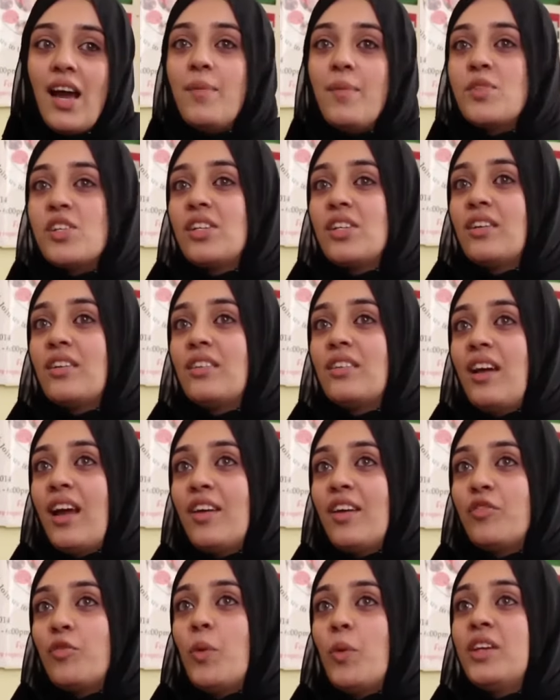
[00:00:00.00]
times in your
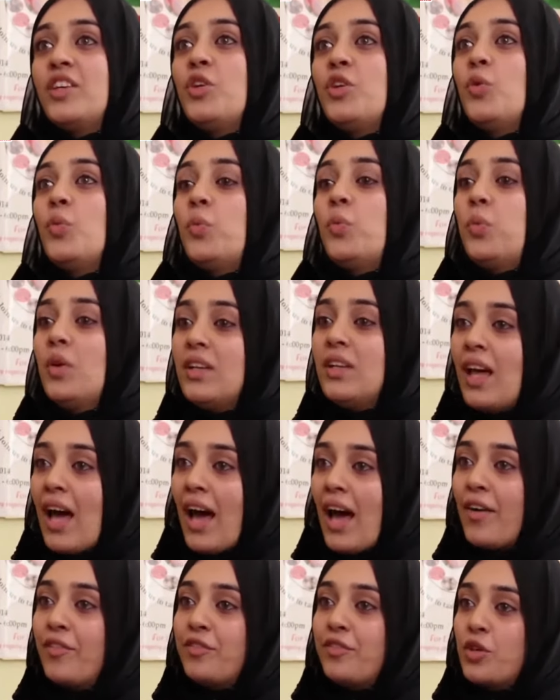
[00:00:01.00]
life when you will
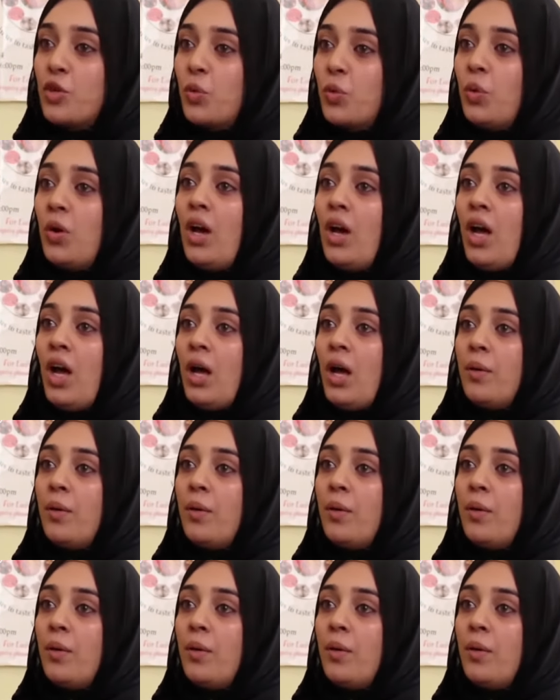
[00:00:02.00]
have to